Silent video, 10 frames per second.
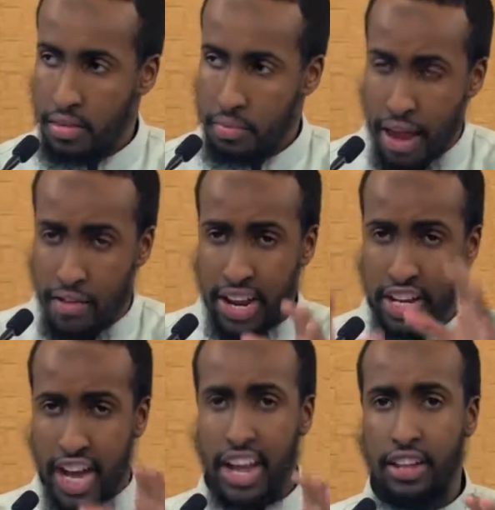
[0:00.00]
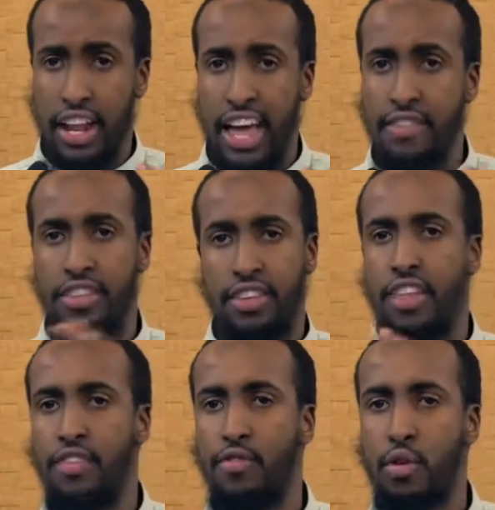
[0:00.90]
burying a child alive there's
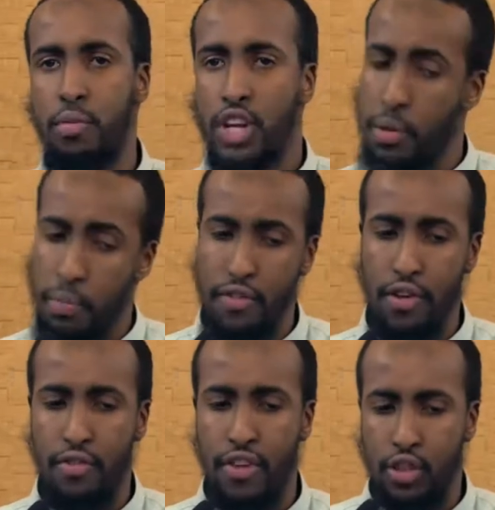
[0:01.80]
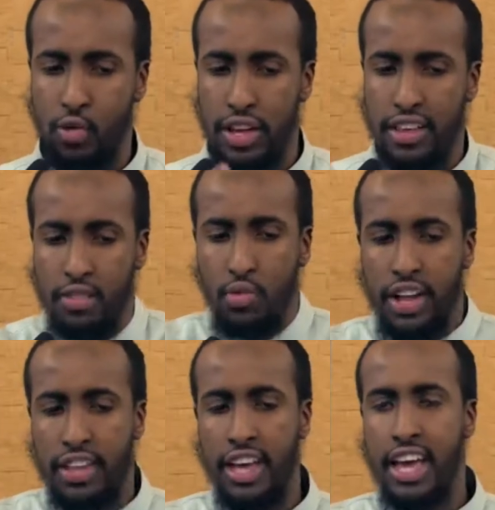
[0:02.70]
another form which the prophet referred to it as
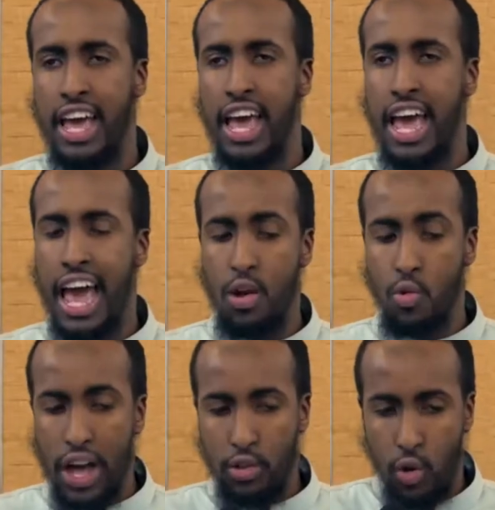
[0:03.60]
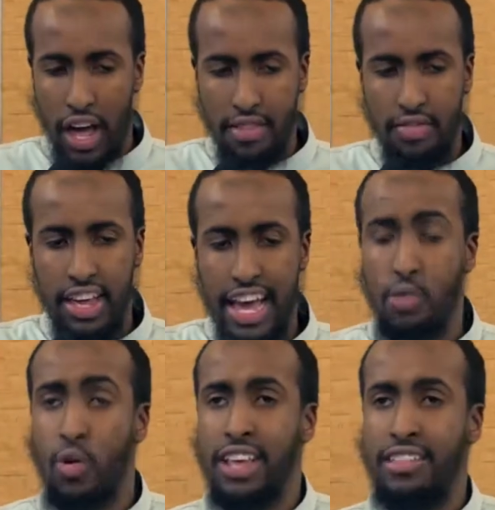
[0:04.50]
what al wa khafi and
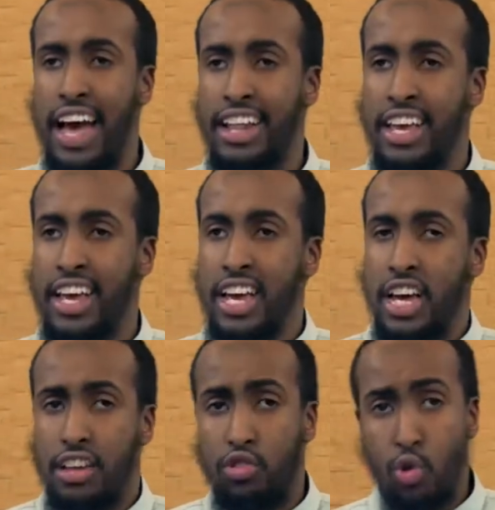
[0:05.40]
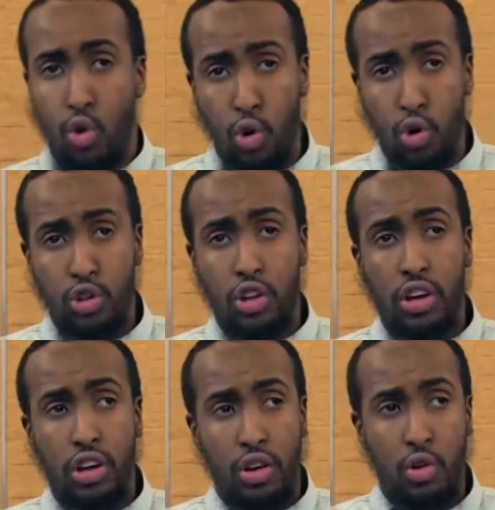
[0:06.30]
what is that it's called
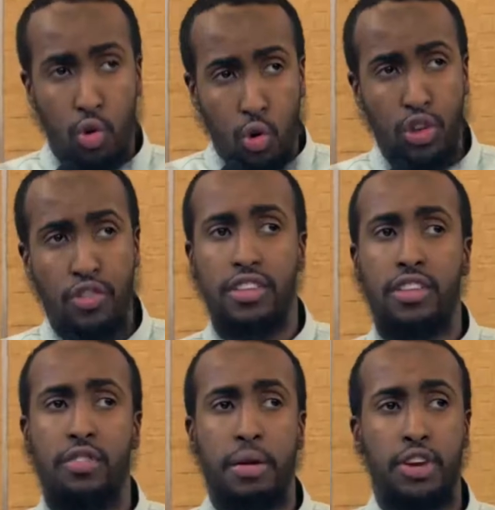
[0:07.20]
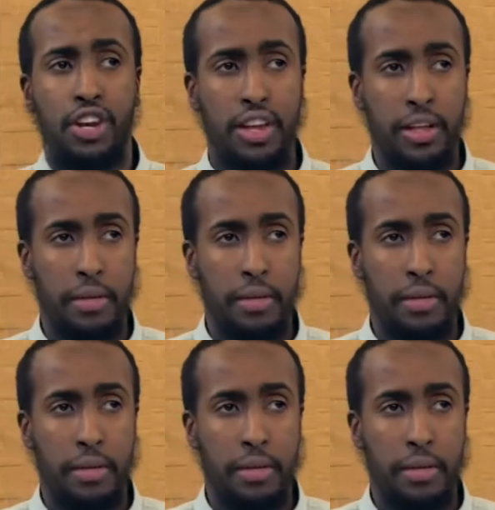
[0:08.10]
coitus interruption